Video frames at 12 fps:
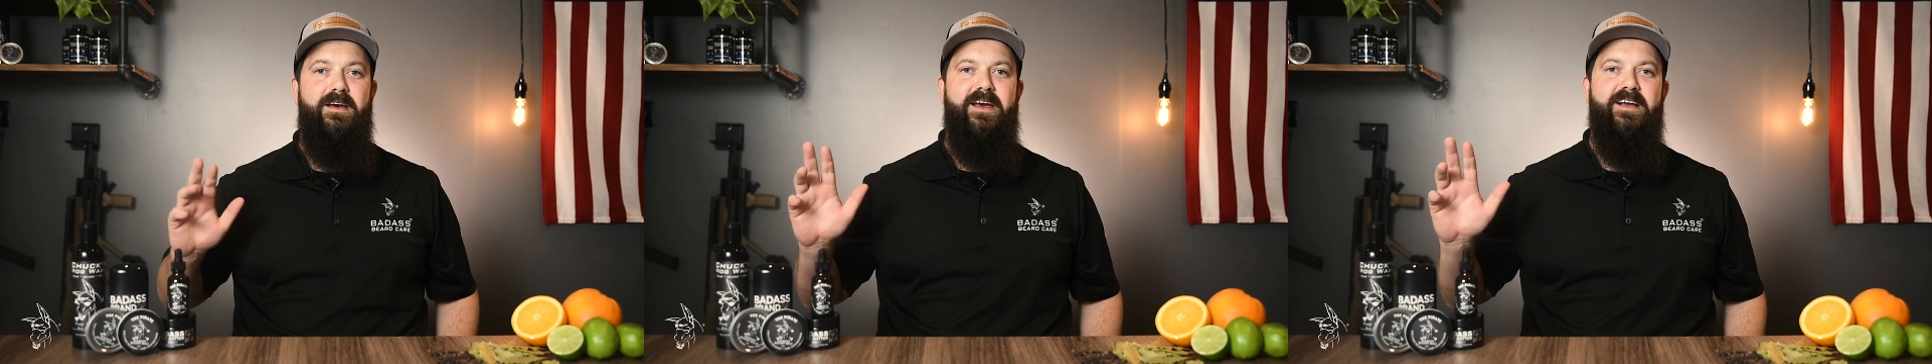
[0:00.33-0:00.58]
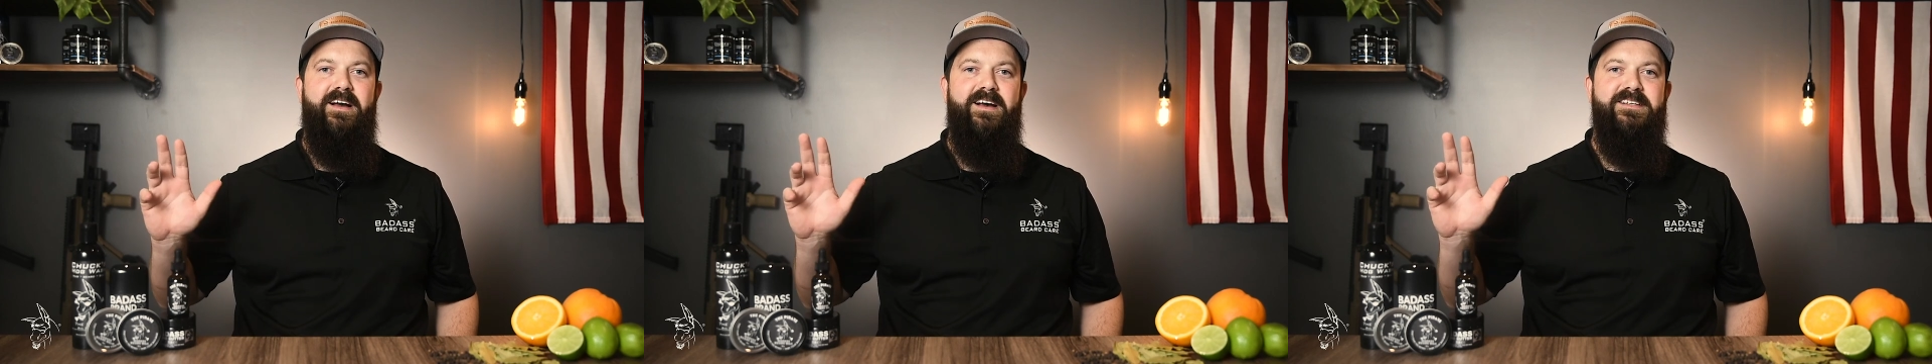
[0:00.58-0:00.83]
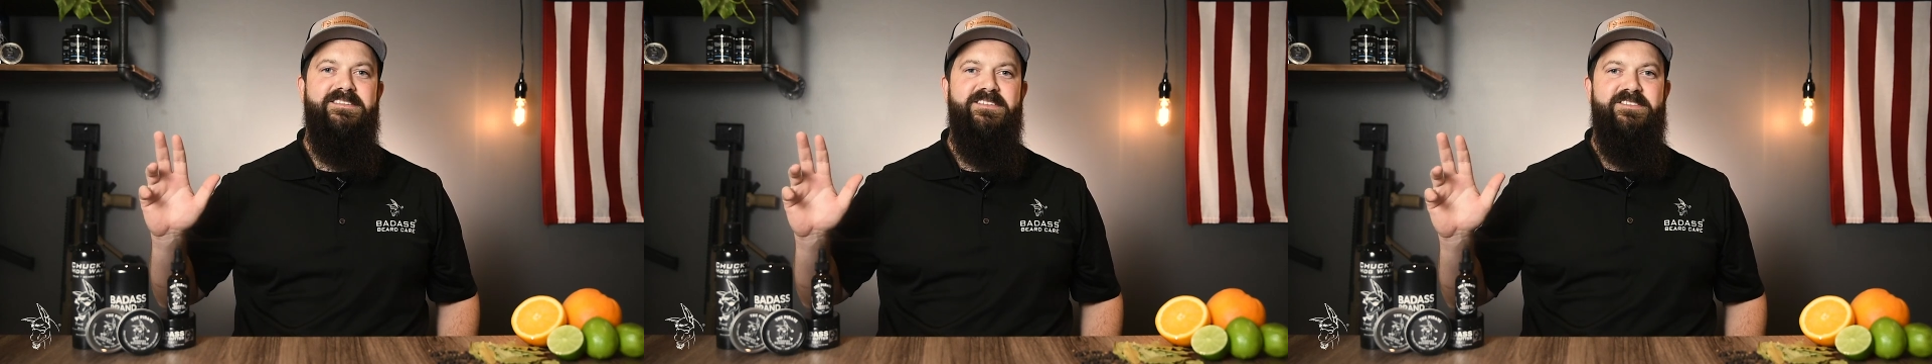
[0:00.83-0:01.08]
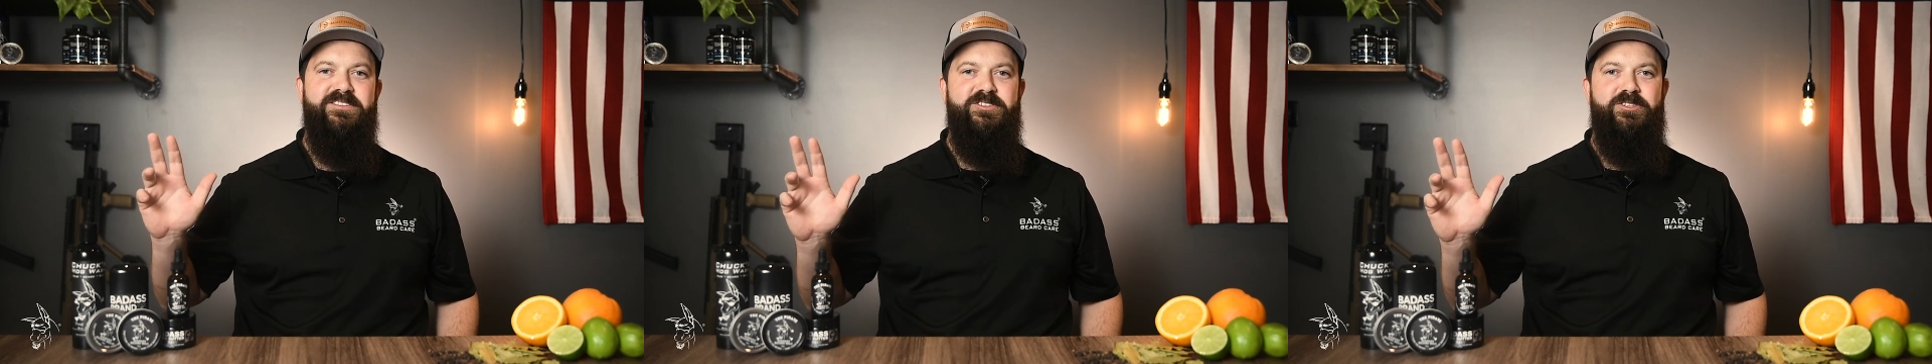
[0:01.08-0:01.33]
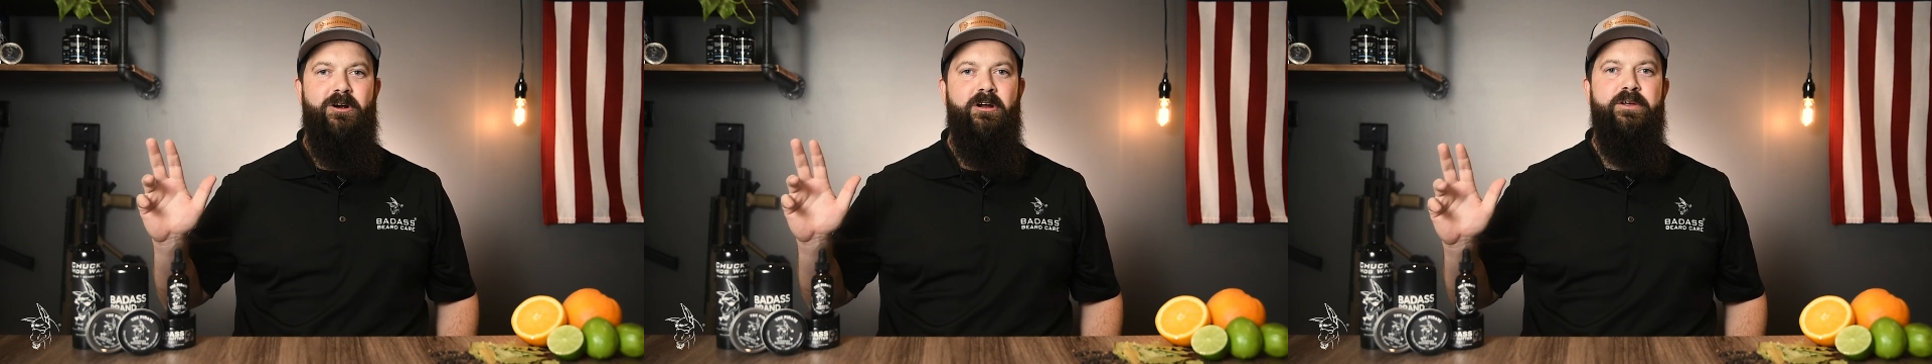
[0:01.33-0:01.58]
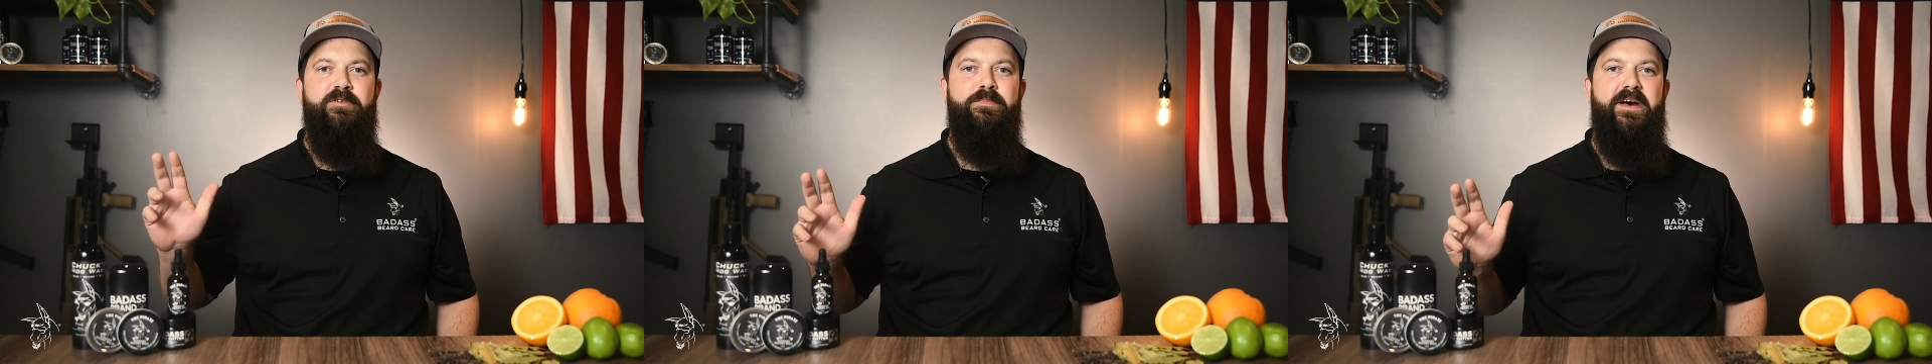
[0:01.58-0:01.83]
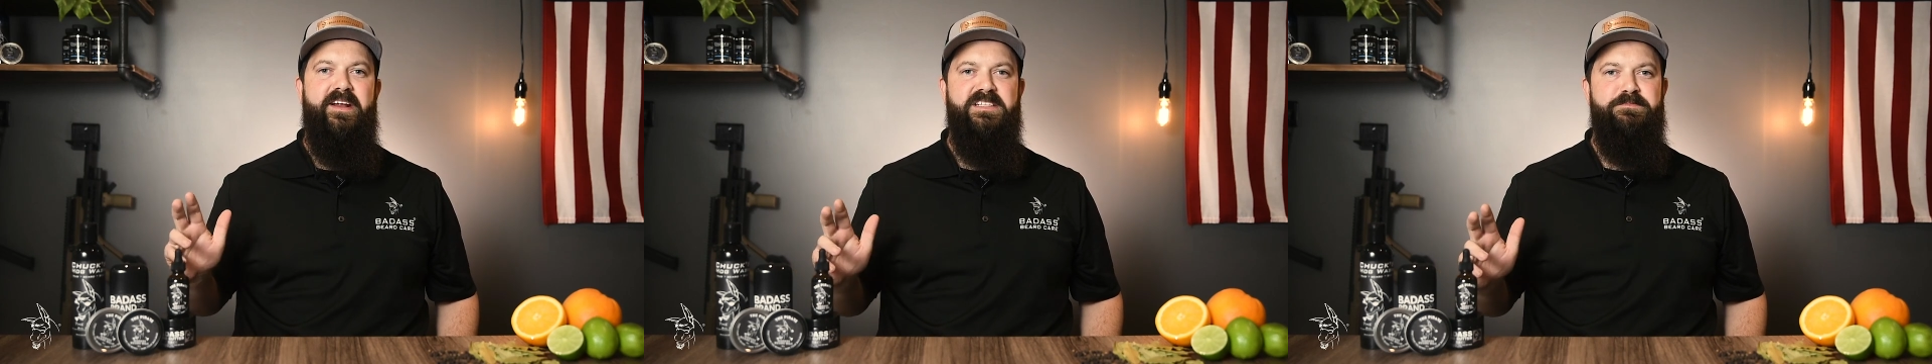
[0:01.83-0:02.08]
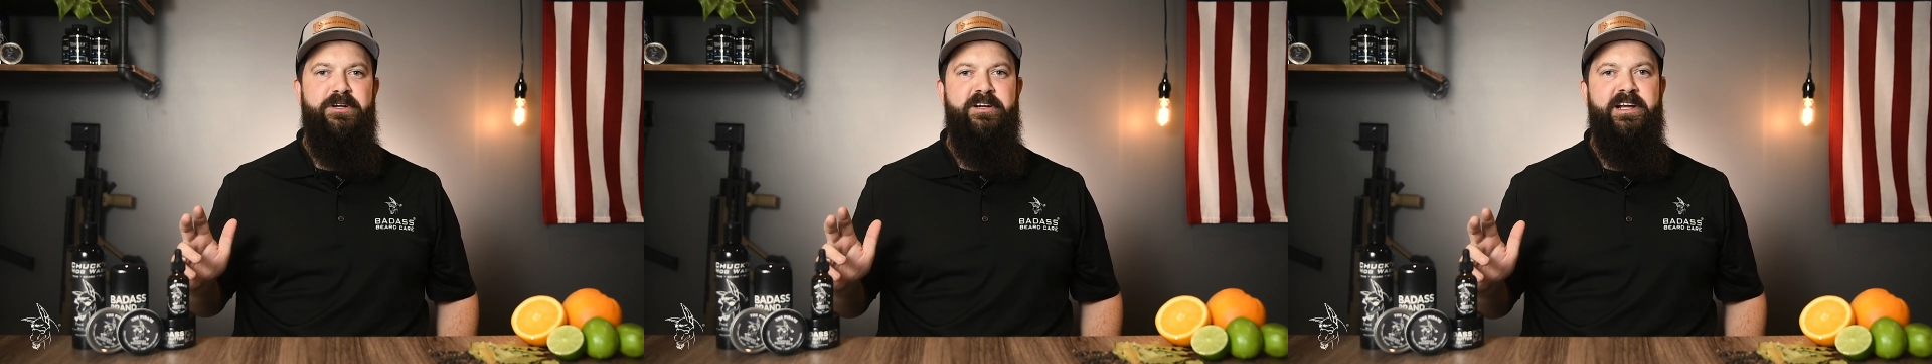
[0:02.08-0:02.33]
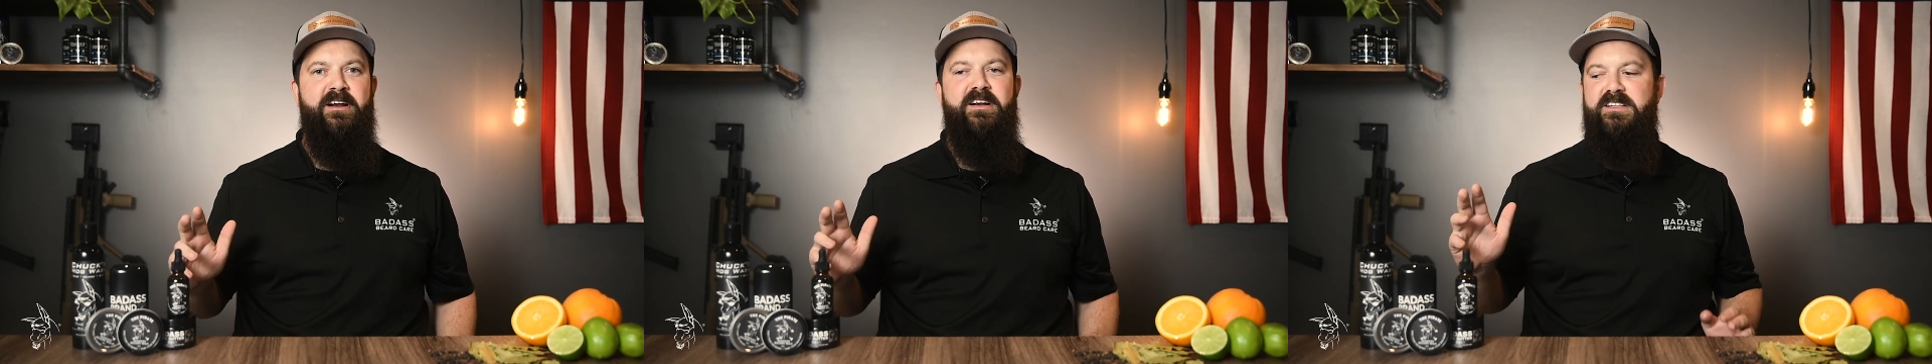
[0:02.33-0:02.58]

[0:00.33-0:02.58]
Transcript: Hey guys, this is Charlie with Badass Beard Care,